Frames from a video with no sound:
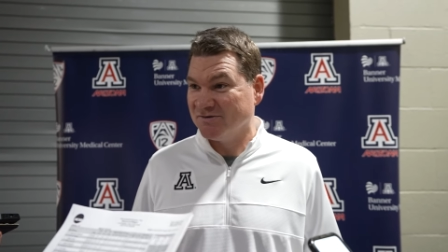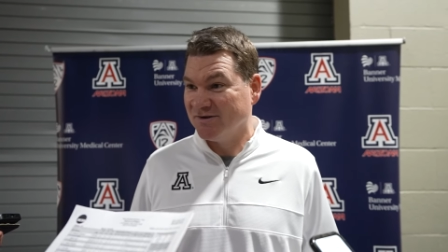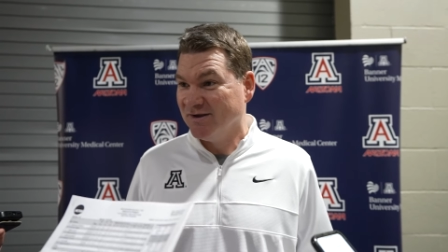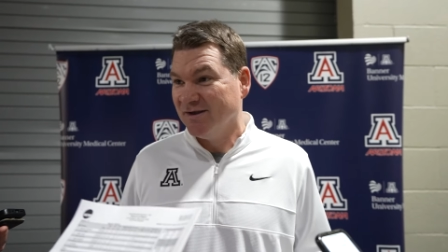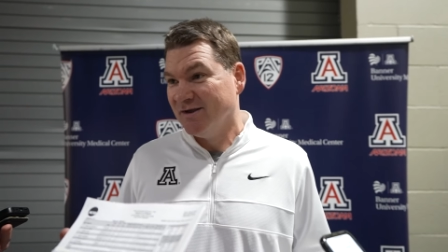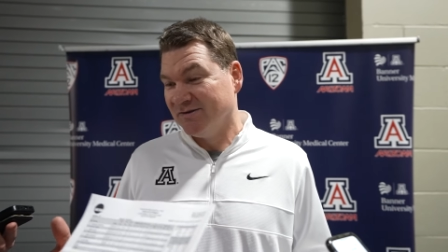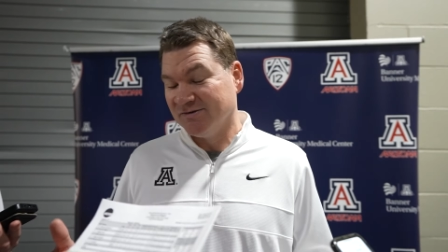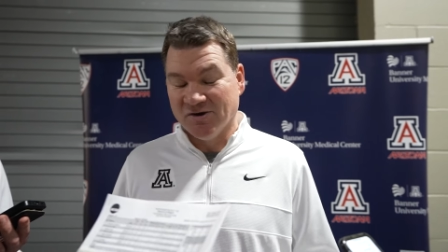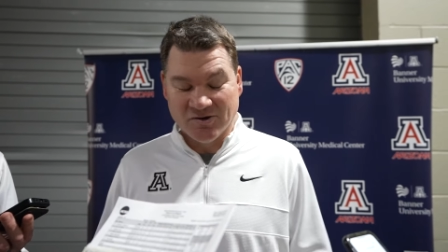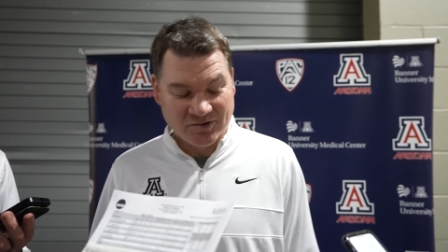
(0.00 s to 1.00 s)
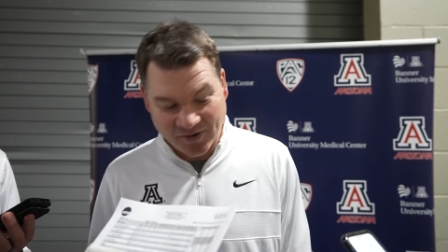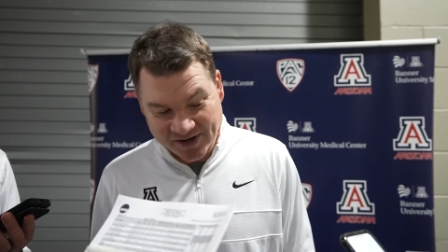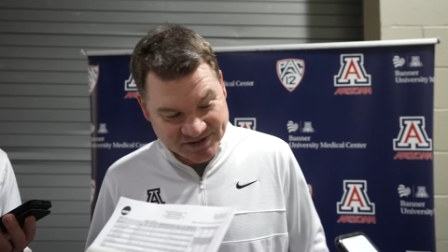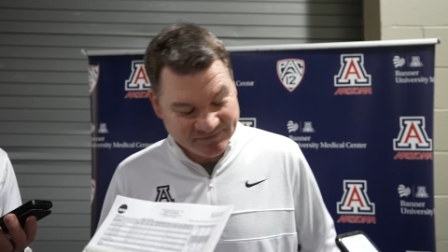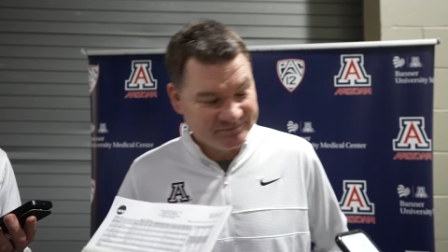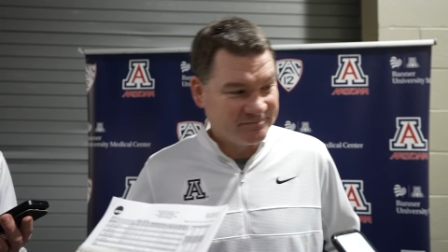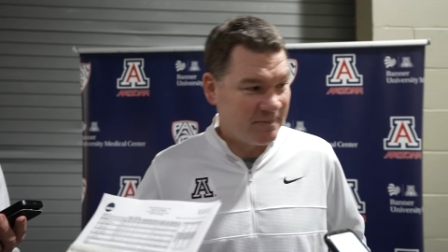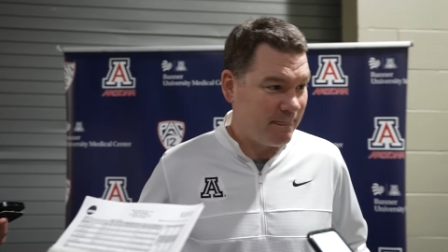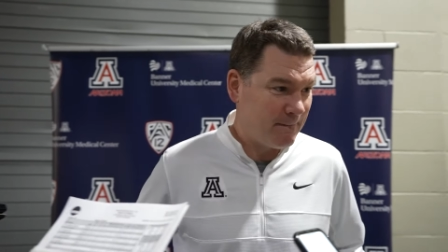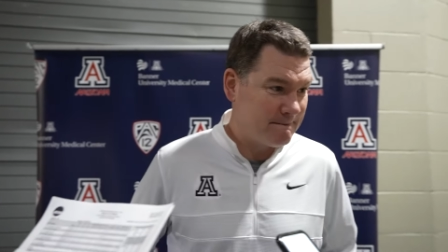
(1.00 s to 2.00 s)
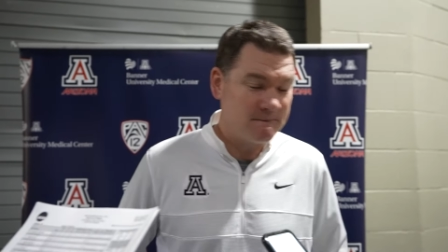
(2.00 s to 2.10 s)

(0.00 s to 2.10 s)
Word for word: Mm-hmm. So crazy. But then to